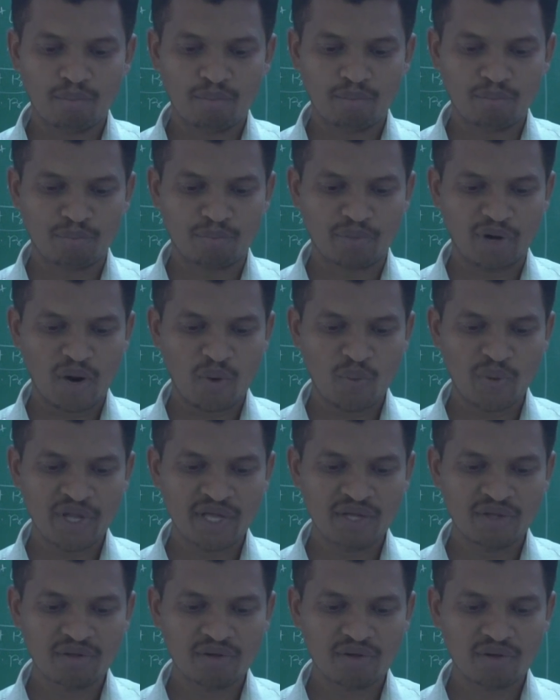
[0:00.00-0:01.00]

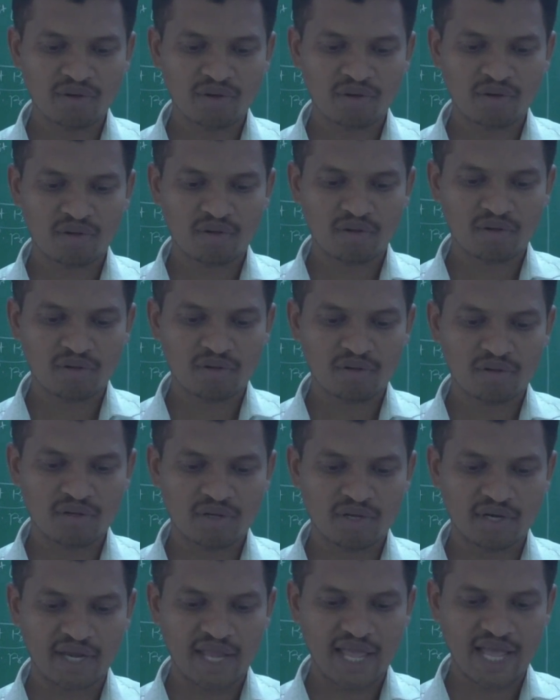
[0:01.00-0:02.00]
browning
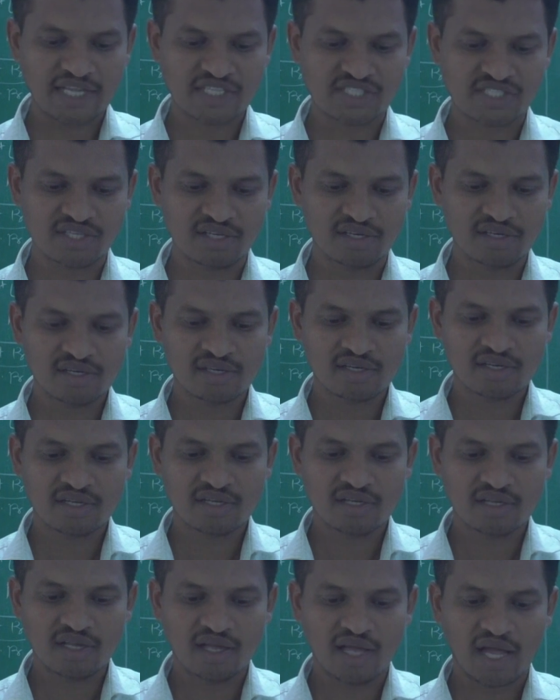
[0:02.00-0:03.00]
reaction
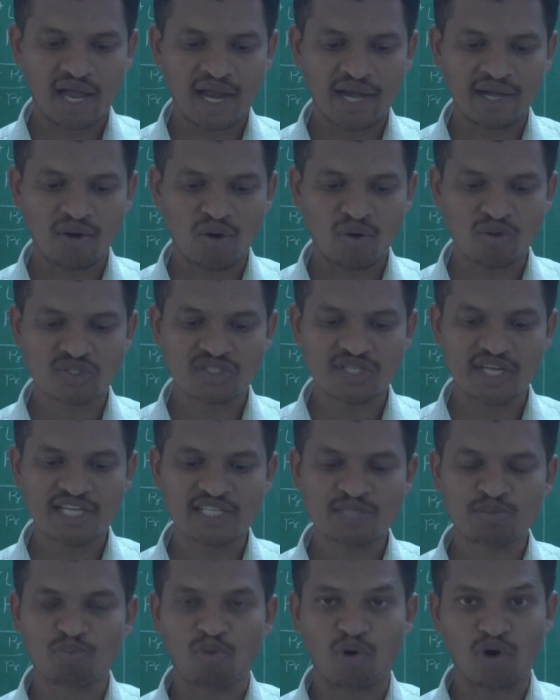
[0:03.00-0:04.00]
and
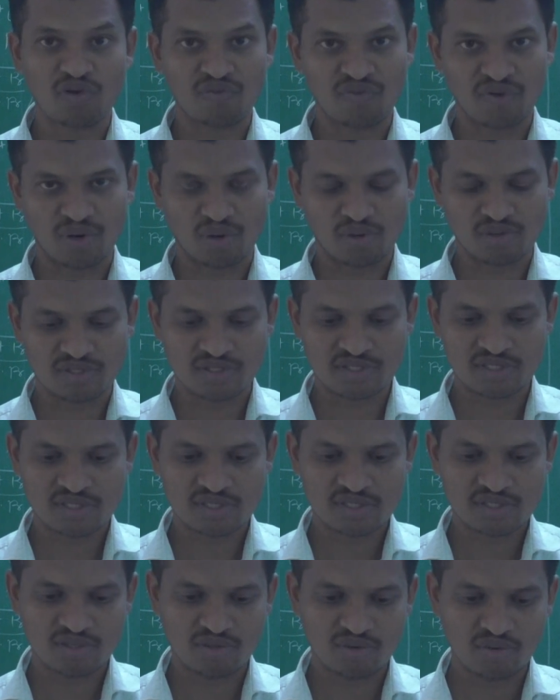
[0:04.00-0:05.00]
oxidize
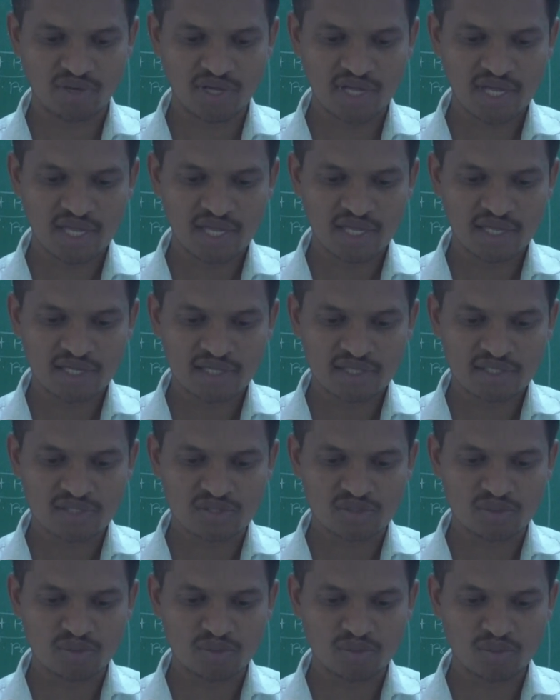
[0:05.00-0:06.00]
polyphenols, okay.
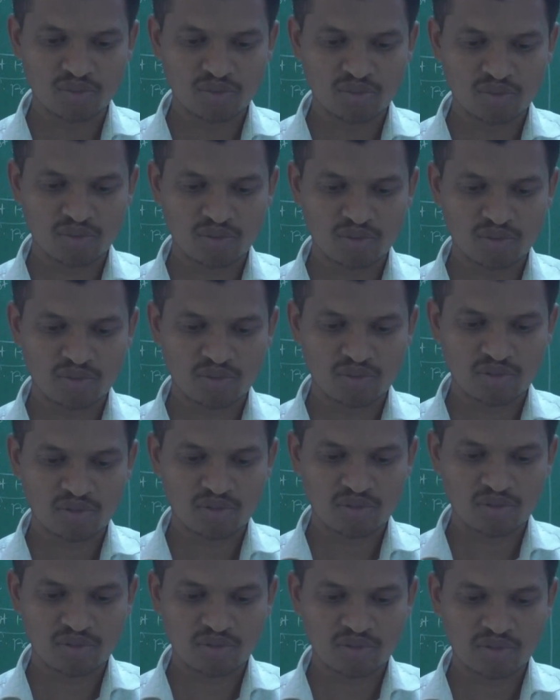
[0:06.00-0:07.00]
So
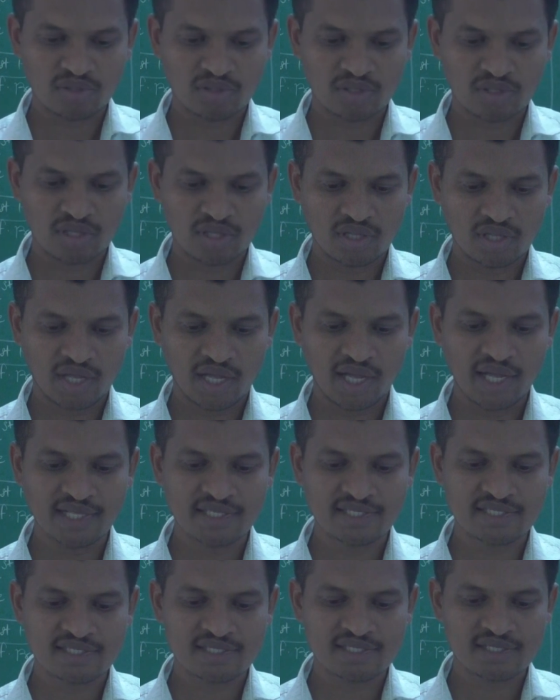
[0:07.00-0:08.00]

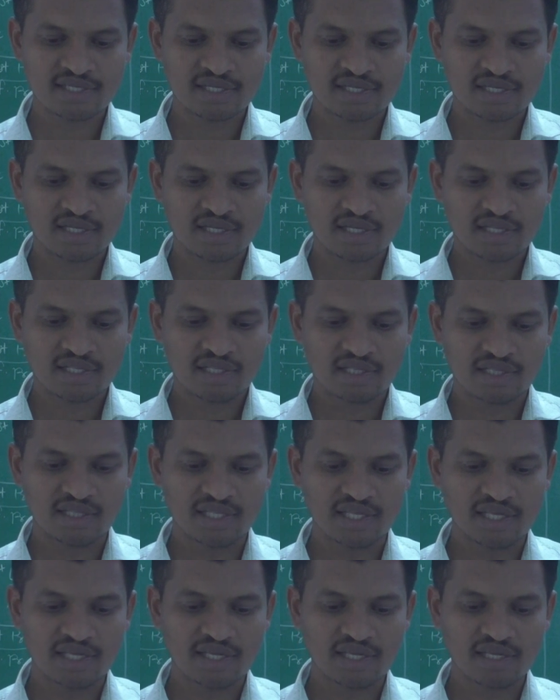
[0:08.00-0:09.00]
hence
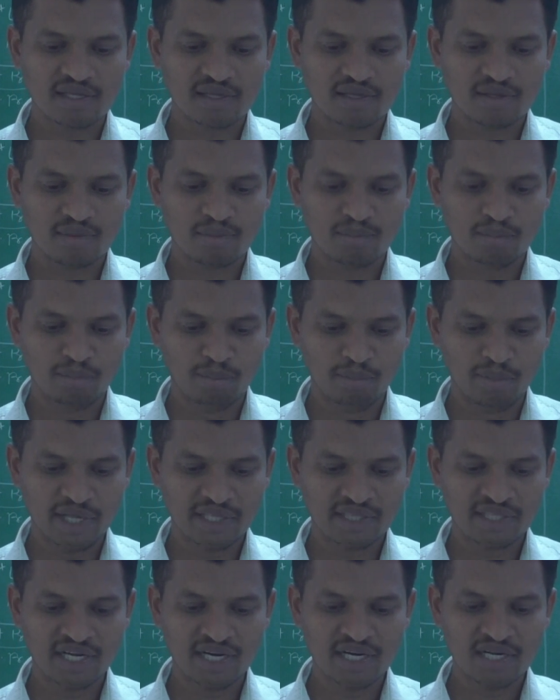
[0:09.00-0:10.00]
the
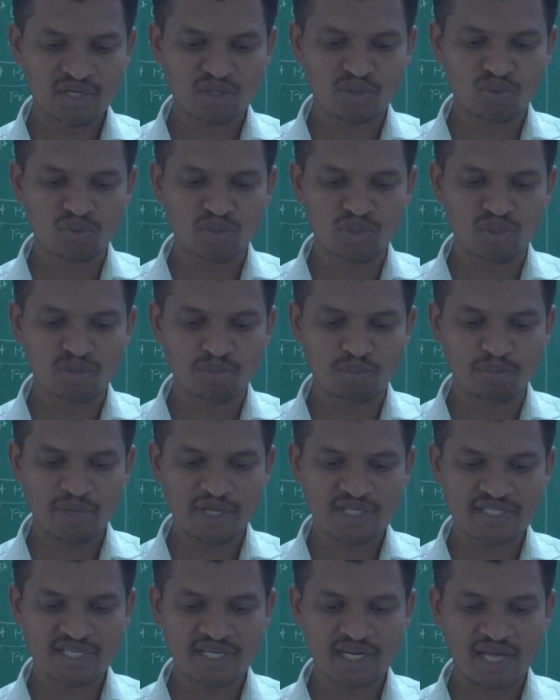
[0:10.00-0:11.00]
method to
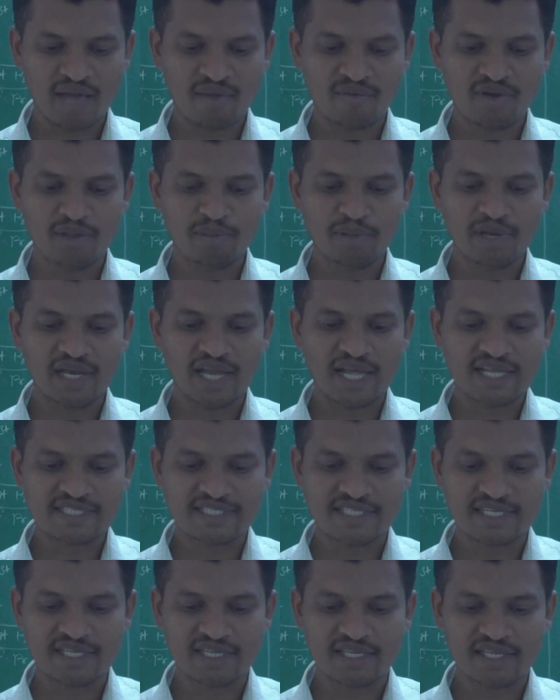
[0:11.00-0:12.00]
measure available
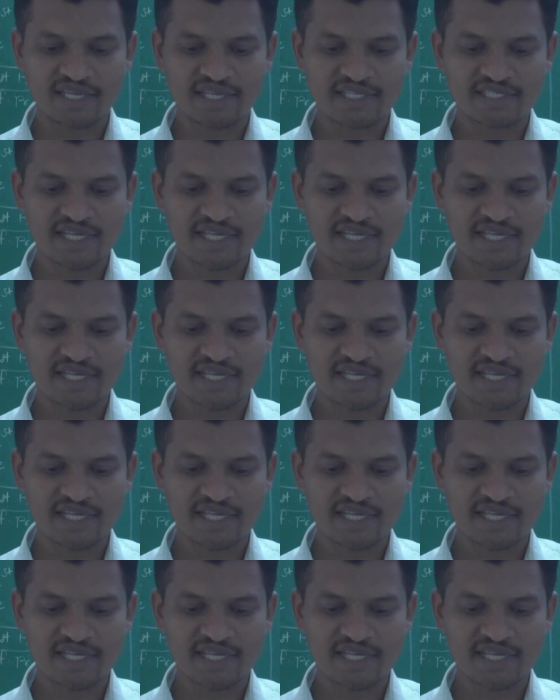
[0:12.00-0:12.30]
lysine is